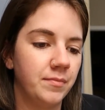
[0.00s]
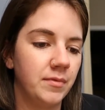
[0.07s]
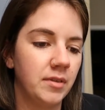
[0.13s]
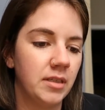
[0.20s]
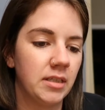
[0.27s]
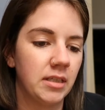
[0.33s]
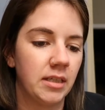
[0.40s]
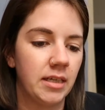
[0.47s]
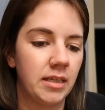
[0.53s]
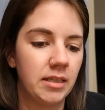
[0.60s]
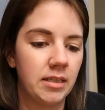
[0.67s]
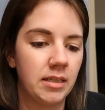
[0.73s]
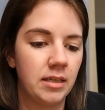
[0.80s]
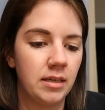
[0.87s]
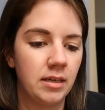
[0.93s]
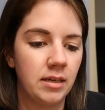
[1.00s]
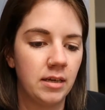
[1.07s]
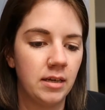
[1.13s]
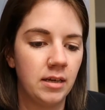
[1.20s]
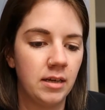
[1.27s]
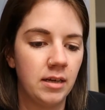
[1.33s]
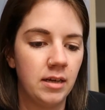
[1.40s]
slits
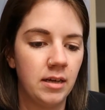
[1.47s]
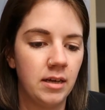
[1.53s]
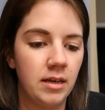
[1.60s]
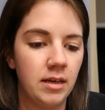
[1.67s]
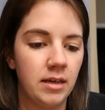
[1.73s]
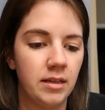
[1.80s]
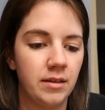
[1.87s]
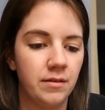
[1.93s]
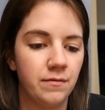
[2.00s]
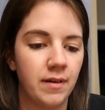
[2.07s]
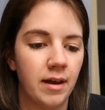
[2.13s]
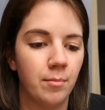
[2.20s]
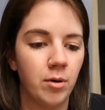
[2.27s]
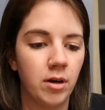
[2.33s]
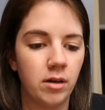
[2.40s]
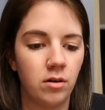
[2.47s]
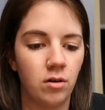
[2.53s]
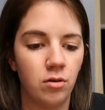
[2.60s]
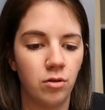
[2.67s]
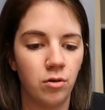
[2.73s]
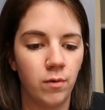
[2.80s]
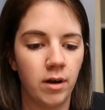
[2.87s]
in the fabric
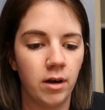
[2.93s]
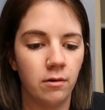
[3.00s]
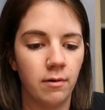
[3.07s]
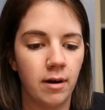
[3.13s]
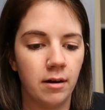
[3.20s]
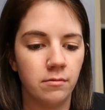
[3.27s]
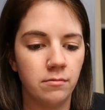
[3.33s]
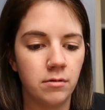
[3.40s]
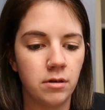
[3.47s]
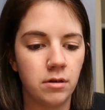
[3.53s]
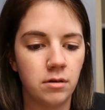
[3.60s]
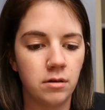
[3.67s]
all the way around,